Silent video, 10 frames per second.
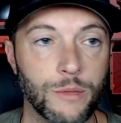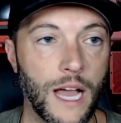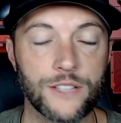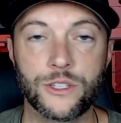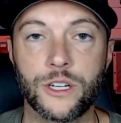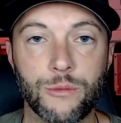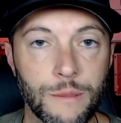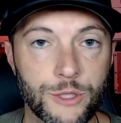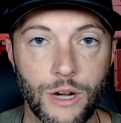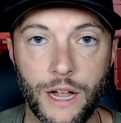room. Guys are going to
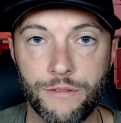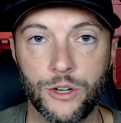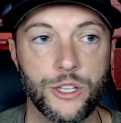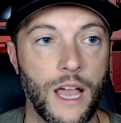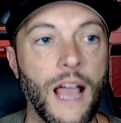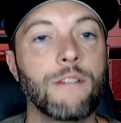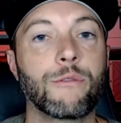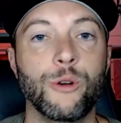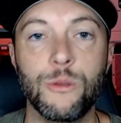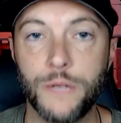rip driver. You
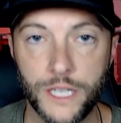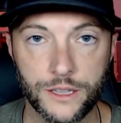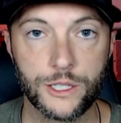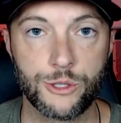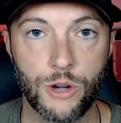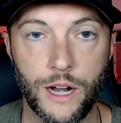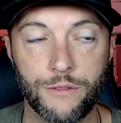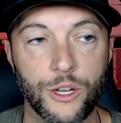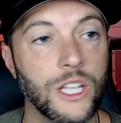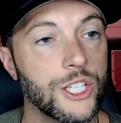have room to hit the
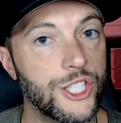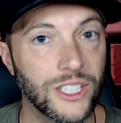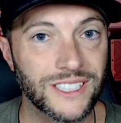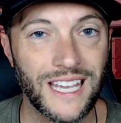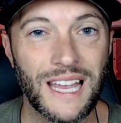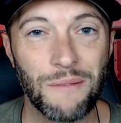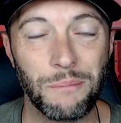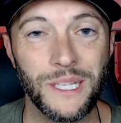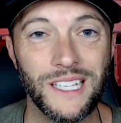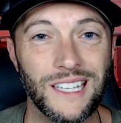driver. You just
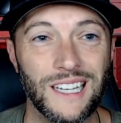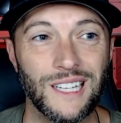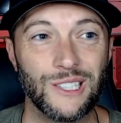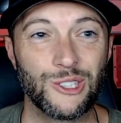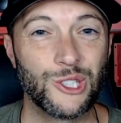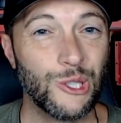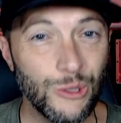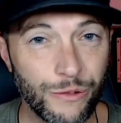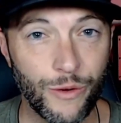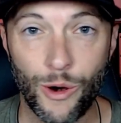can't be
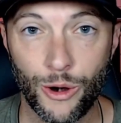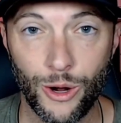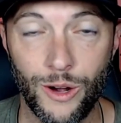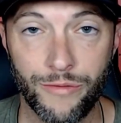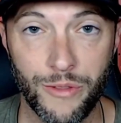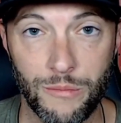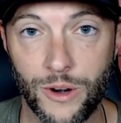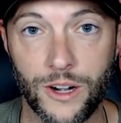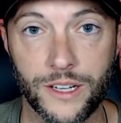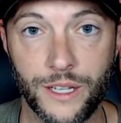too far off the
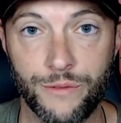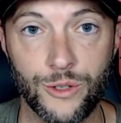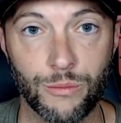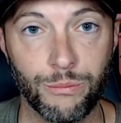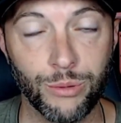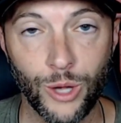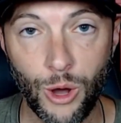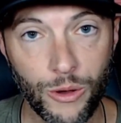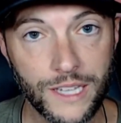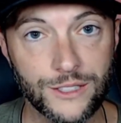mark. If you're
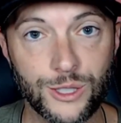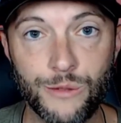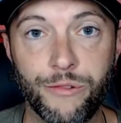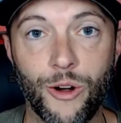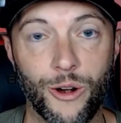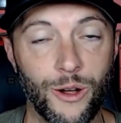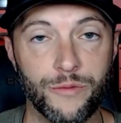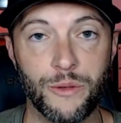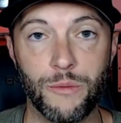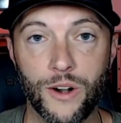blowing it too far
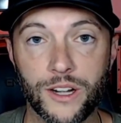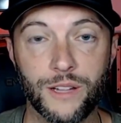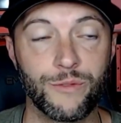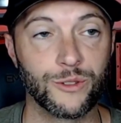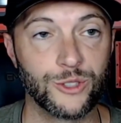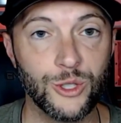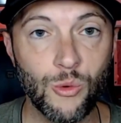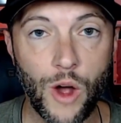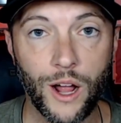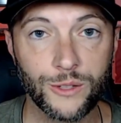off the mark, if you're too
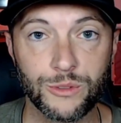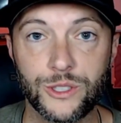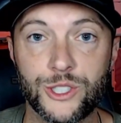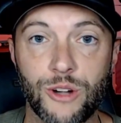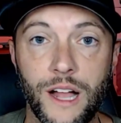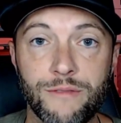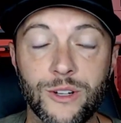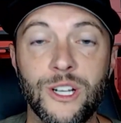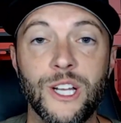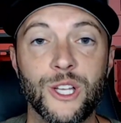wild with the
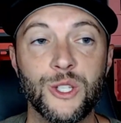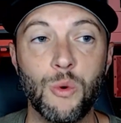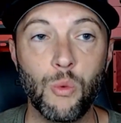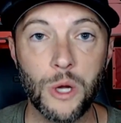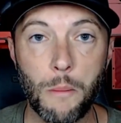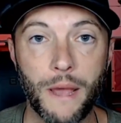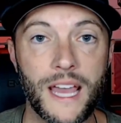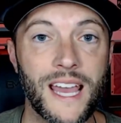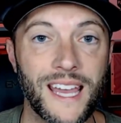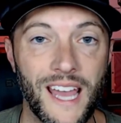driver, you will
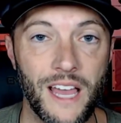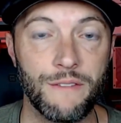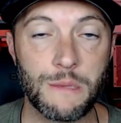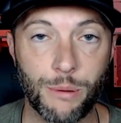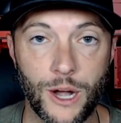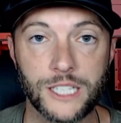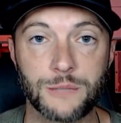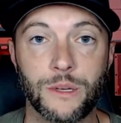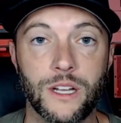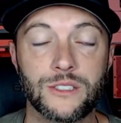pay a heavy price
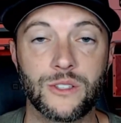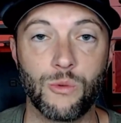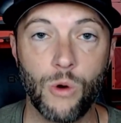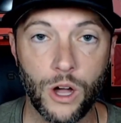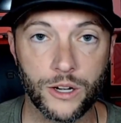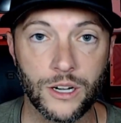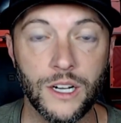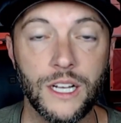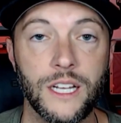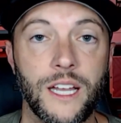because of the water
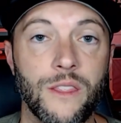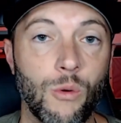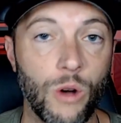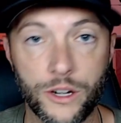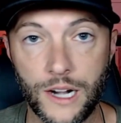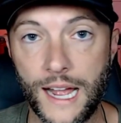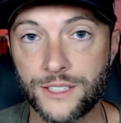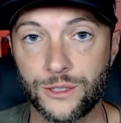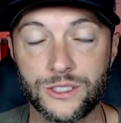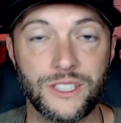and the water
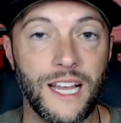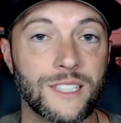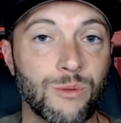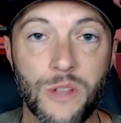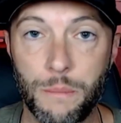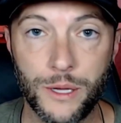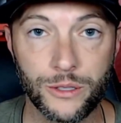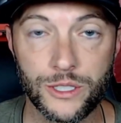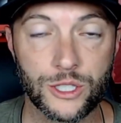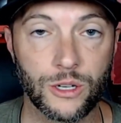hazards. That's where the
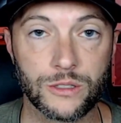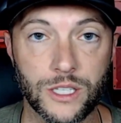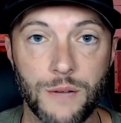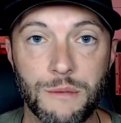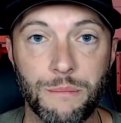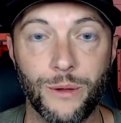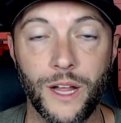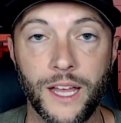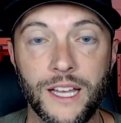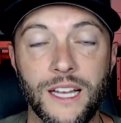penalty strokes come in
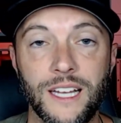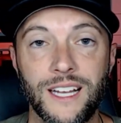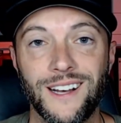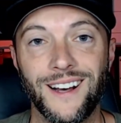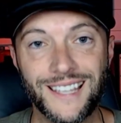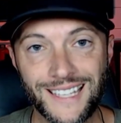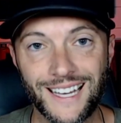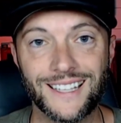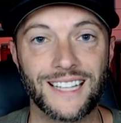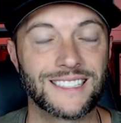play.
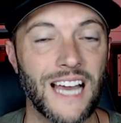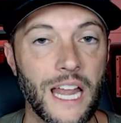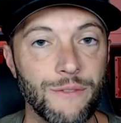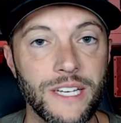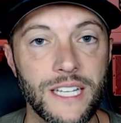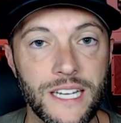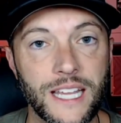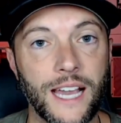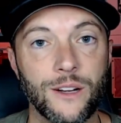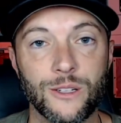Again, that's kind of an
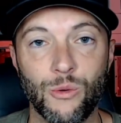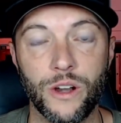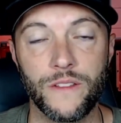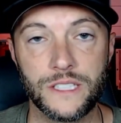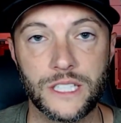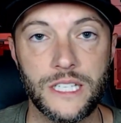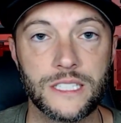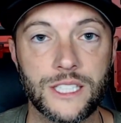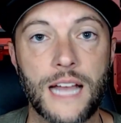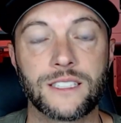indicator to one of these key
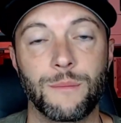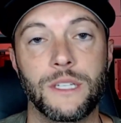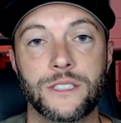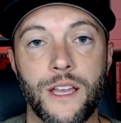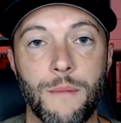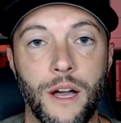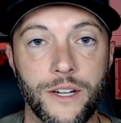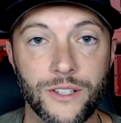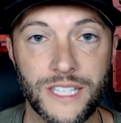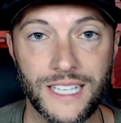stats I'm going to tell you about
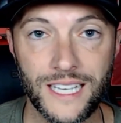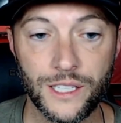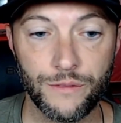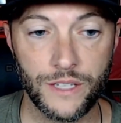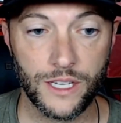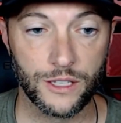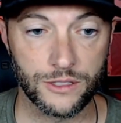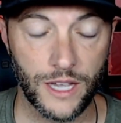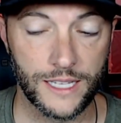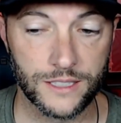here at the end of the video.
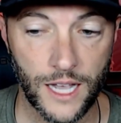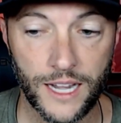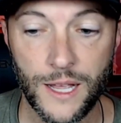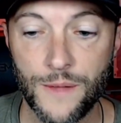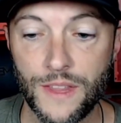So hang tight.